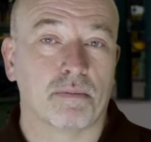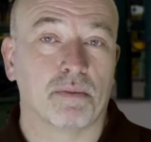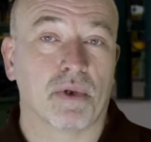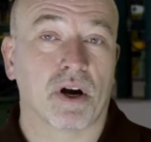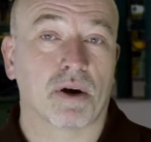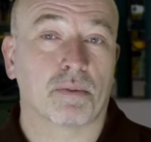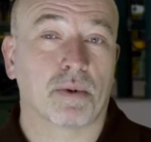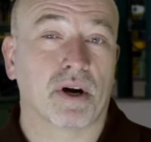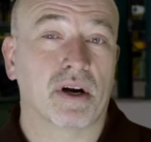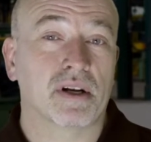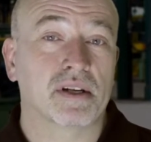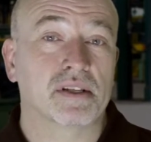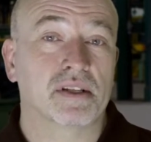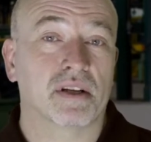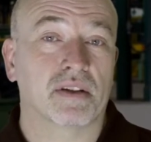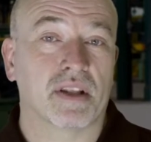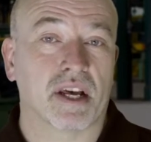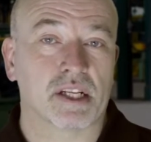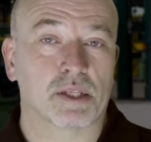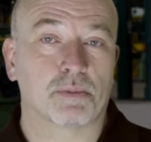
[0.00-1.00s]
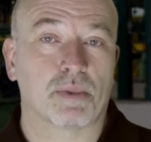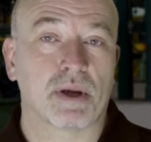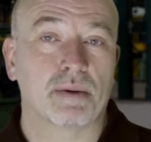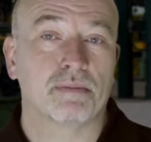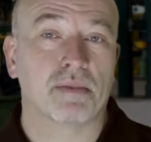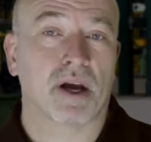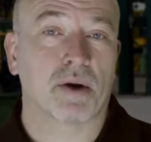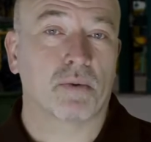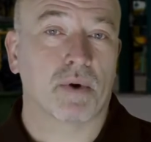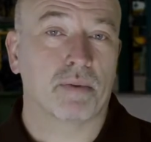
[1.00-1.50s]
I'm Mark Barnes, and that's
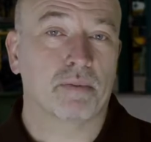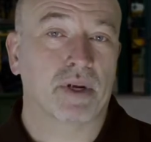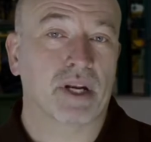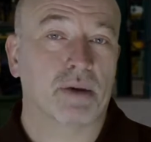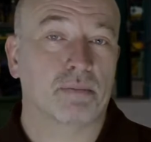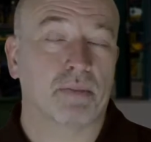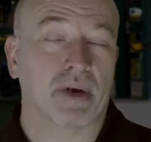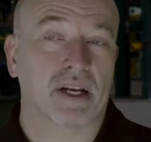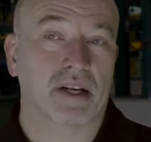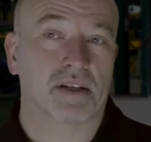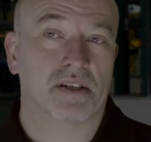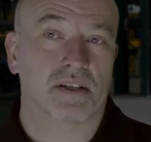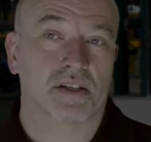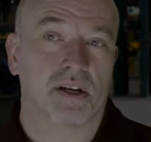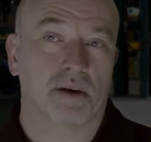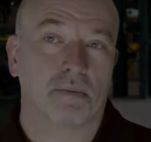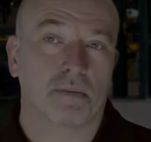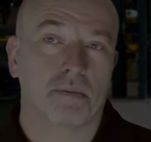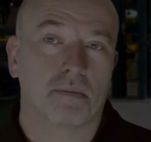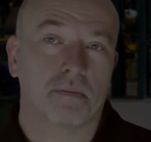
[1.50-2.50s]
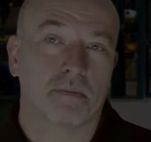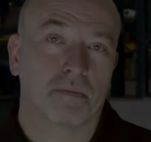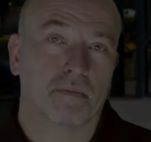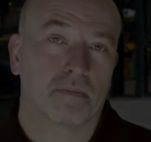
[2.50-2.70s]
been my 1 minute maintenance tip.